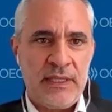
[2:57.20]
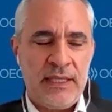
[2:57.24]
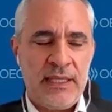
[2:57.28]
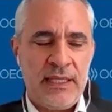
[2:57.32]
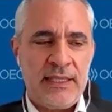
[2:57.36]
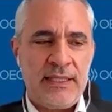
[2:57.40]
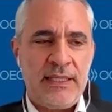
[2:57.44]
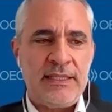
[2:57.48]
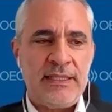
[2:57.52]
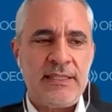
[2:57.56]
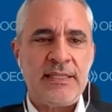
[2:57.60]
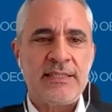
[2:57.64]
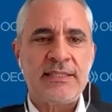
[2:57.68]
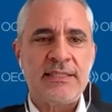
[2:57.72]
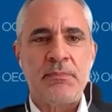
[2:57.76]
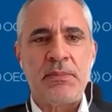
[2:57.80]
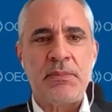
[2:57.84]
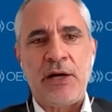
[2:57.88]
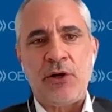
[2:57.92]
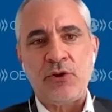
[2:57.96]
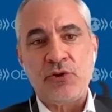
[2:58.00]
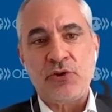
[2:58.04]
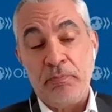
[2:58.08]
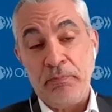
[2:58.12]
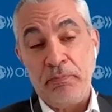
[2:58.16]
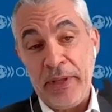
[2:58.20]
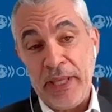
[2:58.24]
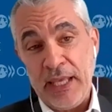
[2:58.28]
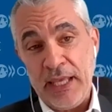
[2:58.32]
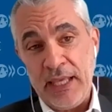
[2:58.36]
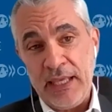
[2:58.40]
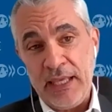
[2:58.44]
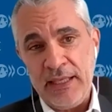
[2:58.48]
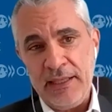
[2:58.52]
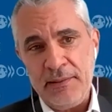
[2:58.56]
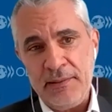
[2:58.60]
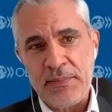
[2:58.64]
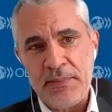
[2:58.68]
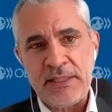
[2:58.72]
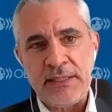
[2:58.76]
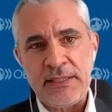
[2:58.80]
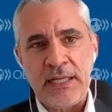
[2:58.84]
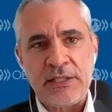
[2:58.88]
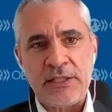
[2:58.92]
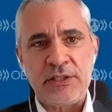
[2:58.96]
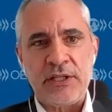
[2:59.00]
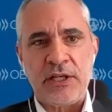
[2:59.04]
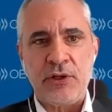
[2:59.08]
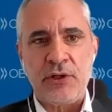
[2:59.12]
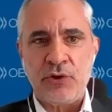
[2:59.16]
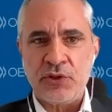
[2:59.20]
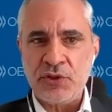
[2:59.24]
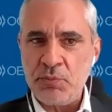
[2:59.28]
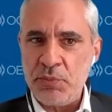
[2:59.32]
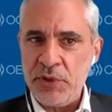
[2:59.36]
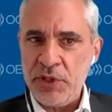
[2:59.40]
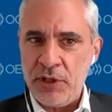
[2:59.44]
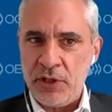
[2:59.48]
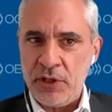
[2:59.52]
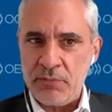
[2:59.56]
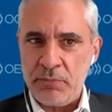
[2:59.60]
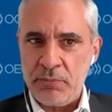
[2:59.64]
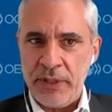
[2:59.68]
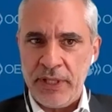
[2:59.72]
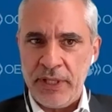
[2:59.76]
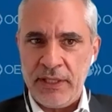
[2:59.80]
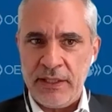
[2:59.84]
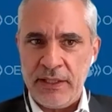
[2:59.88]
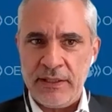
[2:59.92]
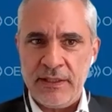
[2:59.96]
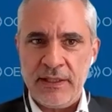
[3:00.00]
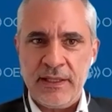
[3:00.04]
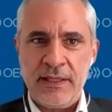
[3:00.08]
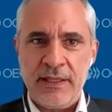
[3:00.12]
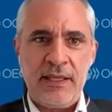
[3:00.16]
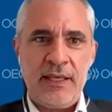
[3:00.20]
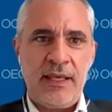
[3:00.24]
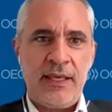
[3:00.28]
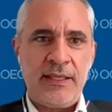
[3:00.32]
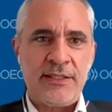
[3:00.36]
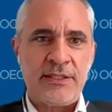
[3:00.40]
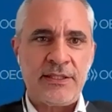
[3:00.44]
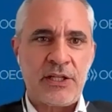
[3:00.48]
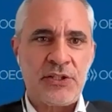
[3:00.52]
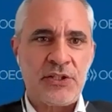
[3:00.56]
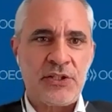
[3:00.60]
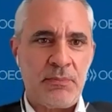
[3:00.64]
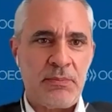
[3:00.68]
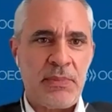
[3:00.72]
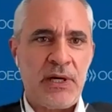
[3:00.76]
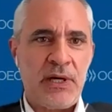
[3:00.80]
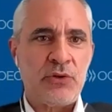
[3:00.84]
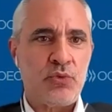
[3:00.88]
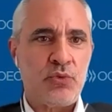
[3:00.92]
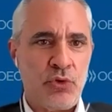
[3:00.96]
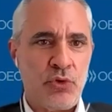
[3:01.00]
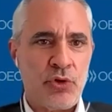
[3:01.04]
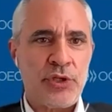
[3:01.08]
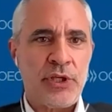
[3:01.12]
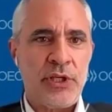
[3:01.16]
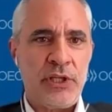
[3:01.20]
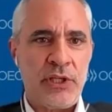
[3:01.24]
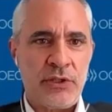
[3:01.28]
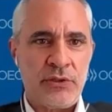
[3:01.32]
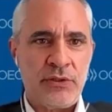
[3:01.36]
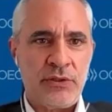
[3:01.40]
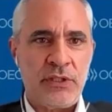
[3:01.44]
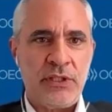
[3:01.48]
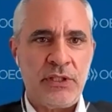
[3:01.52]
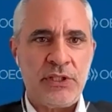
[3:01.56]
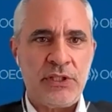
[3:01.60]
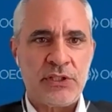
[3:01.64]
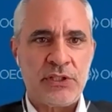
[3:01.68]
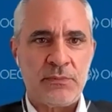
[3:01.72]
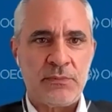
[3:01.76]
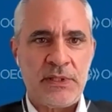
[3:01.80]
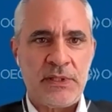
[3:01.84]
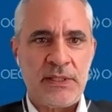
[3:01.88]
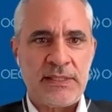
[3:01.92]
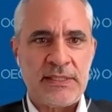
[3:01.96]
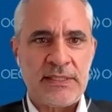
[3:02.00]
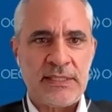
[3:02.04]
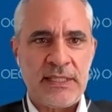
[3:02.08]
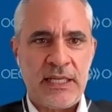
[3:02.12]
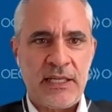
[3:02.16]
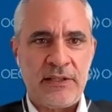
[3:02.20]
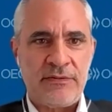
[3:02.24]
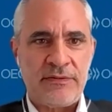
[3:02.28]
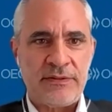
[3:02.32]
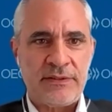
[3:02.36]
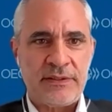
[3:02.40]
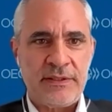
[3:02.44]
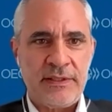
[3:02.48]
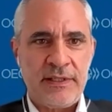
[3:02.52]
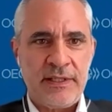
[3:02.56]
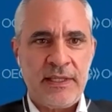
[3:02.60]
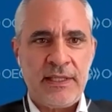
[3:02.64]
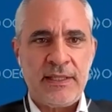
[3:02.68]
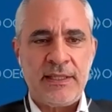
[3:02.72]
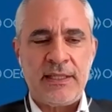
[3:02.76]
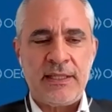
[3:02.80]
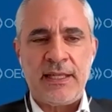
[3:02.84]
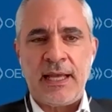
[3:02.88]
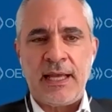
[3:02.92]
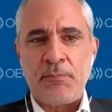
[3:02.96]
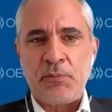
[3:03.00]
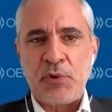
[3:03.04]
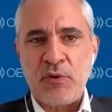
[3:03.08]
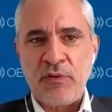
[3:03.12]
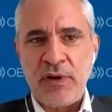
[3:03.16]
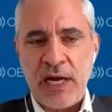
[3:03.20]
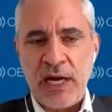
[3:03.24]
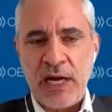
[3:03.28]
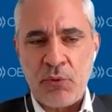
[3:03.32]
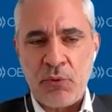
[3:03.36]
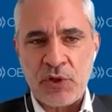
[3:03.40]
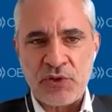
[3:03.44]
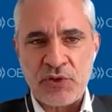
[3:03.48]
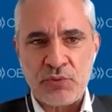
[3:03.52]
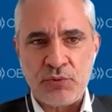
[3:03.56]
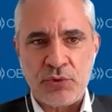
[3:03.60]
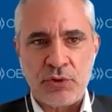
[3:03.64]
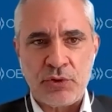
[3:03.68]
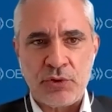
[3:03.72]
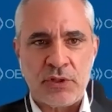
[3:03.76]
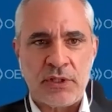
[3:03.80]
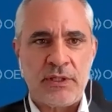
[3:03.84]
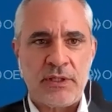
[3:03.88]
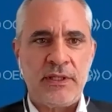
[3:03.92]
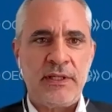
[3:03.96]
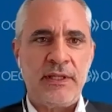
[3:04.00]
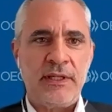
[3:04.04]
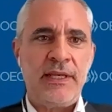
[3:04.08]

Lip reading: This is about pay, but actually goes beyond pay. It's actually about working conditions themselves, the number of hours worked.